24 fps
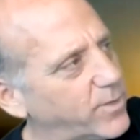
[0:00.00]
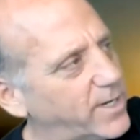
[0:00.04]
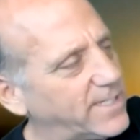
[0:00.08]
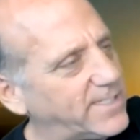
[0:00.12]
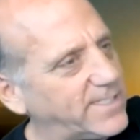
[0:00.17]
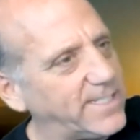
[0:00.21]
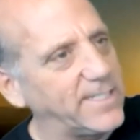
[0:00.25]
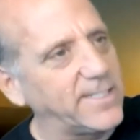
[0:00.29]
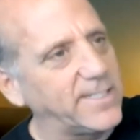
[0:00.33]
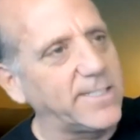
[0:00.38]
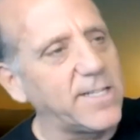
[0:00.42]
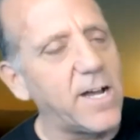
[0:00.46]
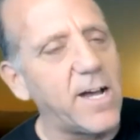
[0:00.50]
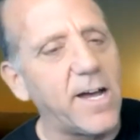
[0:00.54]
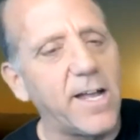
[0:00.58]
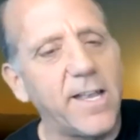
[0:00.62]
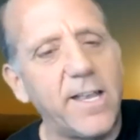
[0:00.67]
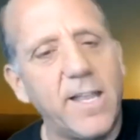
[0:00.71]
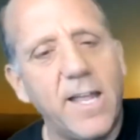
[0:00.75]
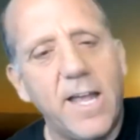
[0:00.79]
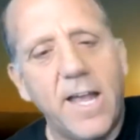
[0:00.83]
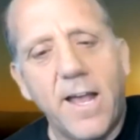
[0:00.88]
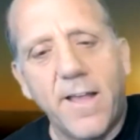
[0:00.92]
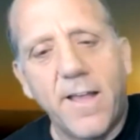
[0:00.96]
I see the sun.
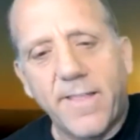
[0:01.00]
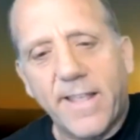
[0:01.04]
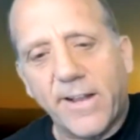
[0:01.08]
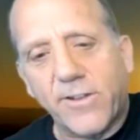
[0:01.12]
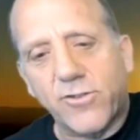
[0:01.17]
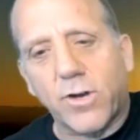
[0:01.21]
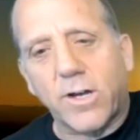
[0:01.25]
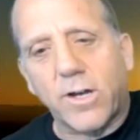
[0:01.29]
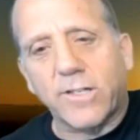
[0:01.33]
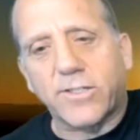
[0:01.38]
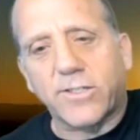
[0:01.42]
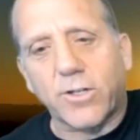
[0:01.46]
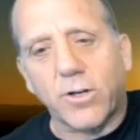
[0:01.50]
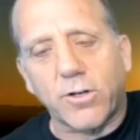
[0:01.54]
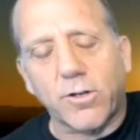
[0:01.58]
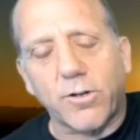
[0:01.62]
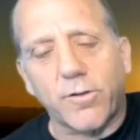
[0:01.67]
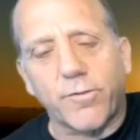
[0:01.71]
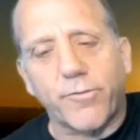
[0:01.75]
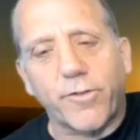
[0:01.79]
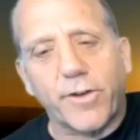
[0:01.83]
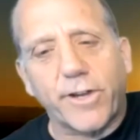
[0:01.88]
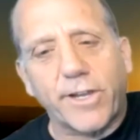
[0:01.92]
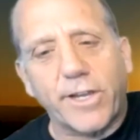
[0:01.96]
They draw a circle
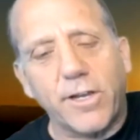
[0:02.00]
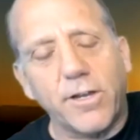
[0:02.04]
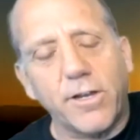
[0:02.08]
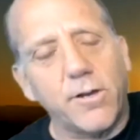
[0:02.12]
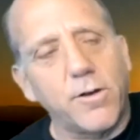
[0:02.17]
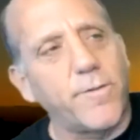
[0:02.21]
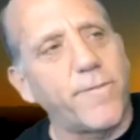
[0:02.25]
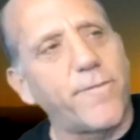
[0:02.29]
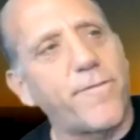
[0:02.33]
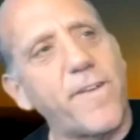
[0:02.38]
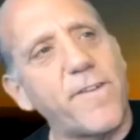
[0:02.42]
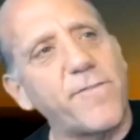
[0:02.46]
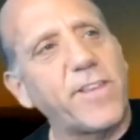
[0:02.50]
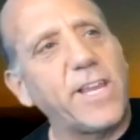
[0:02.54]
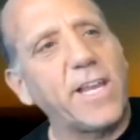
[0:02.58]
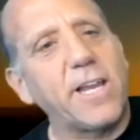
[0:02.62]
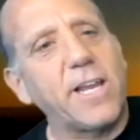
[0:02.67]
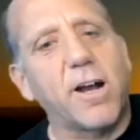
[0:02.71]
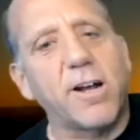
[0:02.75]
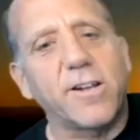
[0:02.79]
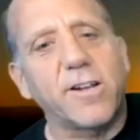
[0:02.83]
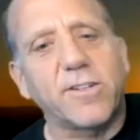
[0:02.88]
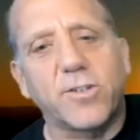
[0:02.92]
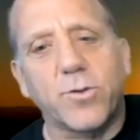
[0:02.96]
for you 50
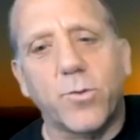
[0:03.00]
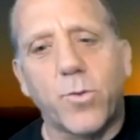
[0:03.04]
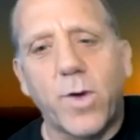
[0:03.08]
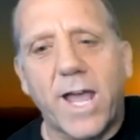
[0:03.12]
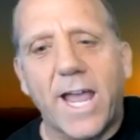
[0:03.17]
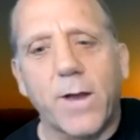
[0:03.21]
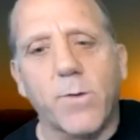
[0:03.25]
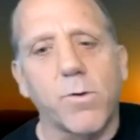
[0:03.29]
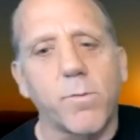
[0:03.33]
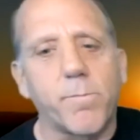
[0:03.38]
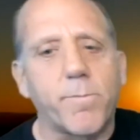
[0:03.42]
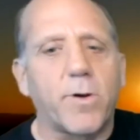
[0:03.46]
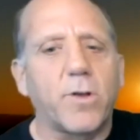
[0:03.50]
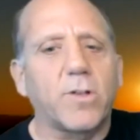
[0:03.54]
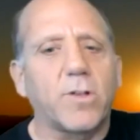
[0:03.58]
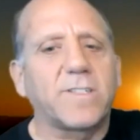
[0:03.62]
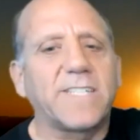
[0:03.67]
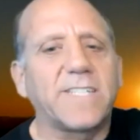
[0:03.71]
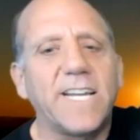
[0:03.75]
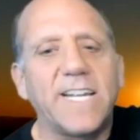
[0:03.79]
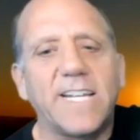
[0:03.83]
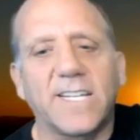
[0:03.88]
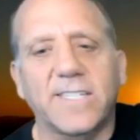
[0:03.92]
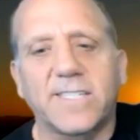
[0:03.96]
yards away. We're both
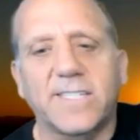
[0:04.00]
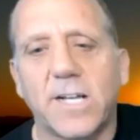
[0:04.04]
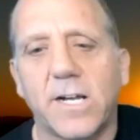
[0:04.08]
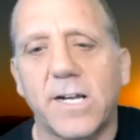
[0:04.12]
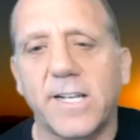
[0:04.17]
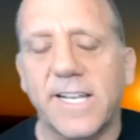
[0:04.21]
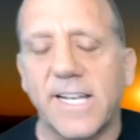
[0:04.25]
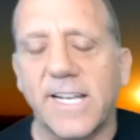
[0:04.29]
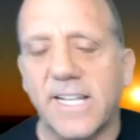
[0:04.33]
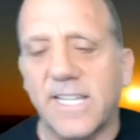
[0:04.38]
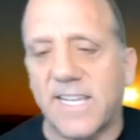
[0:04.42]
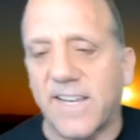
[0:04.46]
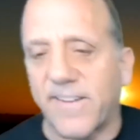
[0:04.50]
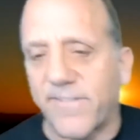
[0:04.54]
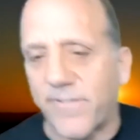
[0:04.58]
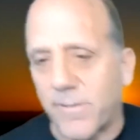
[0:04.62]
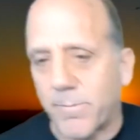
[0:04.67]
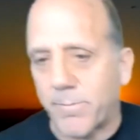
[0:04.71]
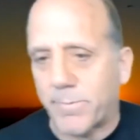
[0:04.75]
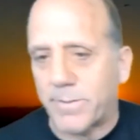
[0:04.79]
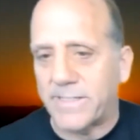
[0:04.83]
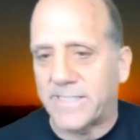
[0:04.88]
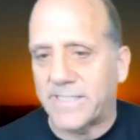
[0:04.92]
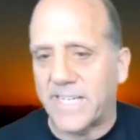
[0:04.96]
seeing the sun in a
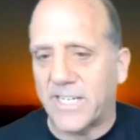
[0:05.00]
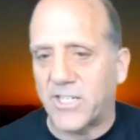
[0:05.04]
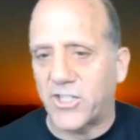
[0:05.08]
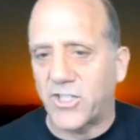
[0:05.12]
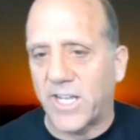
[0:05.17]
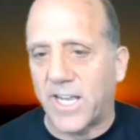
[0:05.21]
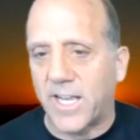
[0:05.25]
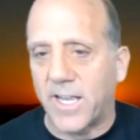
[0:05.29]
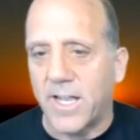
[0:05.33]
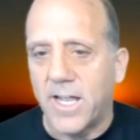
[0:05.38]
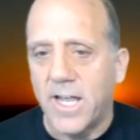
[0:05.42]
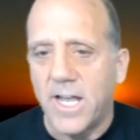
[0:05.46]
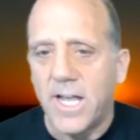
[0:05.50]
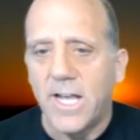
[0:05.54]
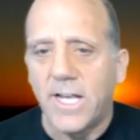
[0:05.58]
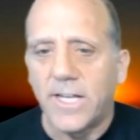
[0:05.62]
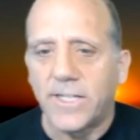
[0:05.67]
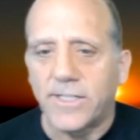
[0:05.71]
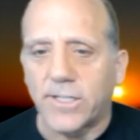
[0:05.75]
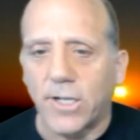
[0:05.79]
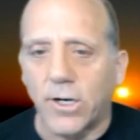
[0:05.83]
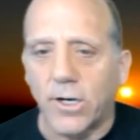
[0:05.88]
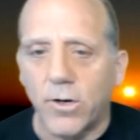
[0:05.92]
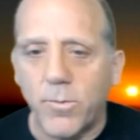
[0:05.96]
different position.
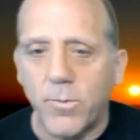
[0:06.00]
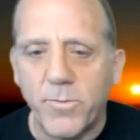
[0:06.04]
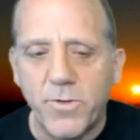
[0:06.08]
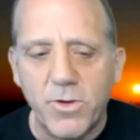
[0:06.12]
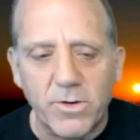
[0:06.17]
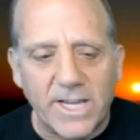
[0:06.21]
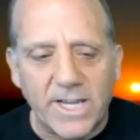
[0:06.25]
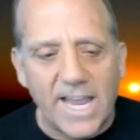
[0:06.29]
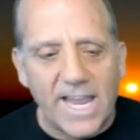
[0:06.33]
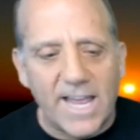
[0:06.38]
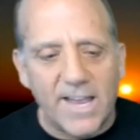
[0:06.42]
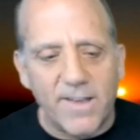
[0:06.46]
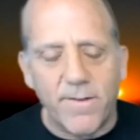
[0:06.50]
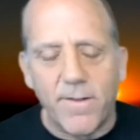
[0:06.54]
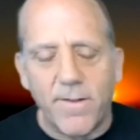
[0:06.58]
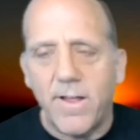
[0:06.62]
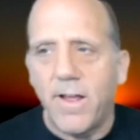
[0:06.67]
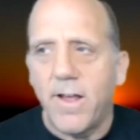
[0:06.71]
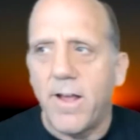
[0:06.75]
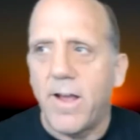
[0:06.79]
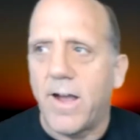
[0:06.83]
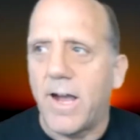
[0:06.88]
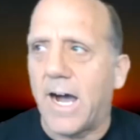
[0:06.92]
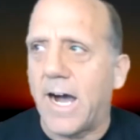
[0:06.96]
So you can't,
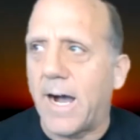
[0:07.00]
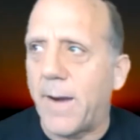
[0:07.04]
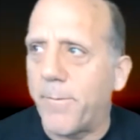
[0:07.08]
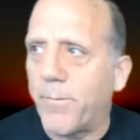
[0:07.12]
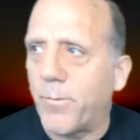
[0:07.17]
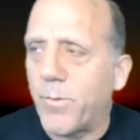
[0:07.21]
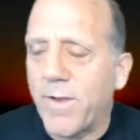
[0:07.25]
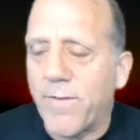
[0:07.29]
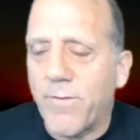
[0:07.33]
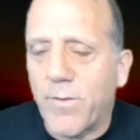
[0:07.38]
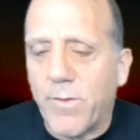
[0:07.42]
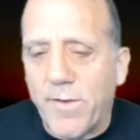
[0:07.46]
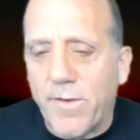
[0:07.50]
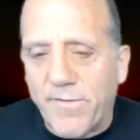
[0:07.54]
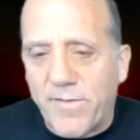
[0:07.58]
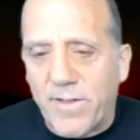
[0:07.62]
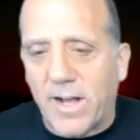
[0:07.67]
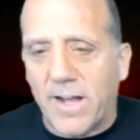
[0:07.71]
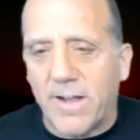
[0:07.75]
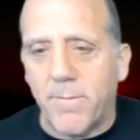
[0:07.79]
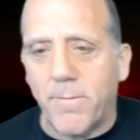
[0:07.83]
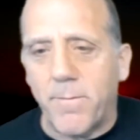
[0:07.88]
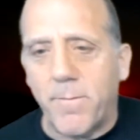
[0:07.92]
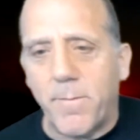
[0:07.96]
we've
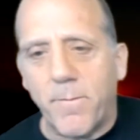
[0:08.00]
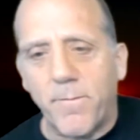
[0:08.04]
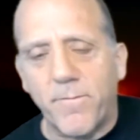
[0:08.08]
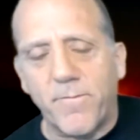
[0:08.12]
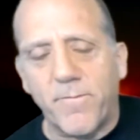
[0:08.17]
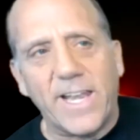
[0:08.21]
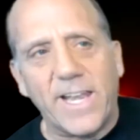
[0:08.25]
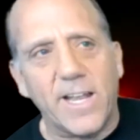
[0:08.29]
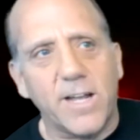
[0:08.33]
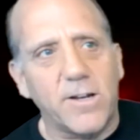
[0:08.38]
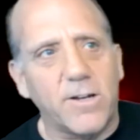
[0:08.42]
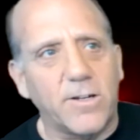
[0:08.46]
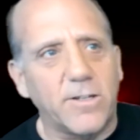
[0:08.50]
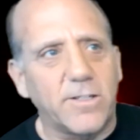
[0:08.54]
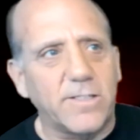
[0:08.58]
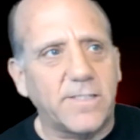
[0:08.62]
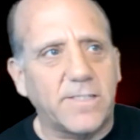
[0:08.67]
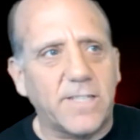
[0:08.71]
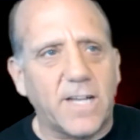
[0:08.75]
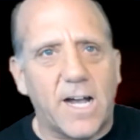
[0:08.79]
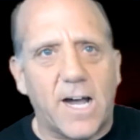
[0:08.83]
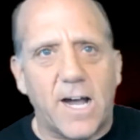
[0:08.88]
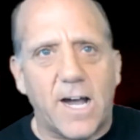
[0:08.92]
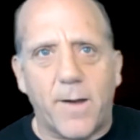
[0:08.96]
done videos
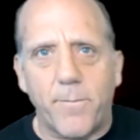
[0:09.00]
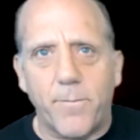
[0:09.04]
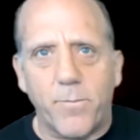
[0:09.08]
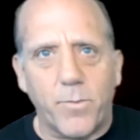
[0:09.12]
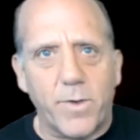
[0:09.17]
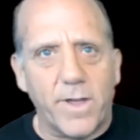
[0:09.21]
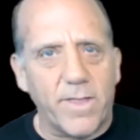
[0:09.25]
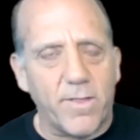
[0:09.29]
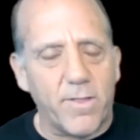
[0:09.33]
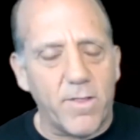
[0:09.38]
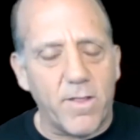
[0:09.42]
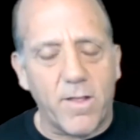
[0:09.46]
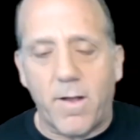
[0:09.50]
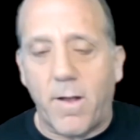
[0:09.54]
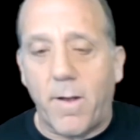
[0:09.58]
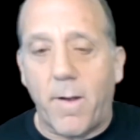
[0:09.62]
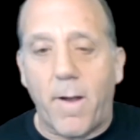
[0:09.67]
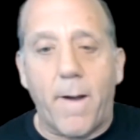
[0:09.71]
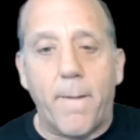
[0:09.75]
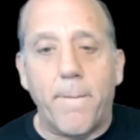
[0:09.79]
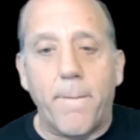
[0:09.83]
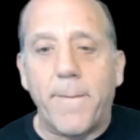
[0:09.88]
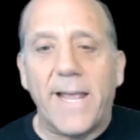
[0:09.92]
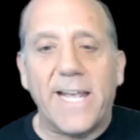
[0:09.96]
with
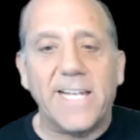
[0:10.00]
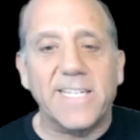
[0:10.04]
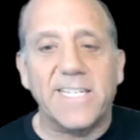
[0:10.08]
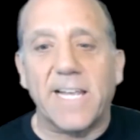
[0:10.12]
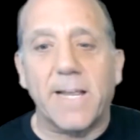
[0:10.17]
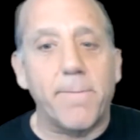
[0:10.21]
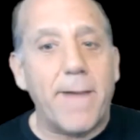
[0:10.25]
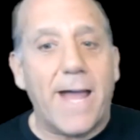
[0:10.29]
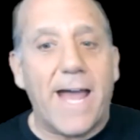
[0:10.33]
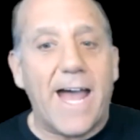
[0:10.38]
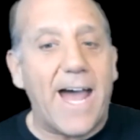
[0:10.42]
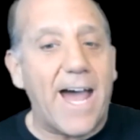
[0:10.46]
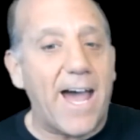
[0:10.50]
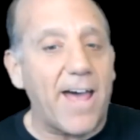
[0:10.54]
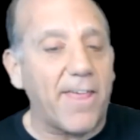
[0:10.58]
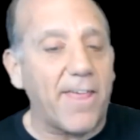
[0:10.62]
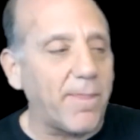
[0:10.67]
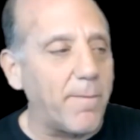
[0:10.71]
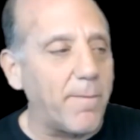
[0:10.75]
amazing math,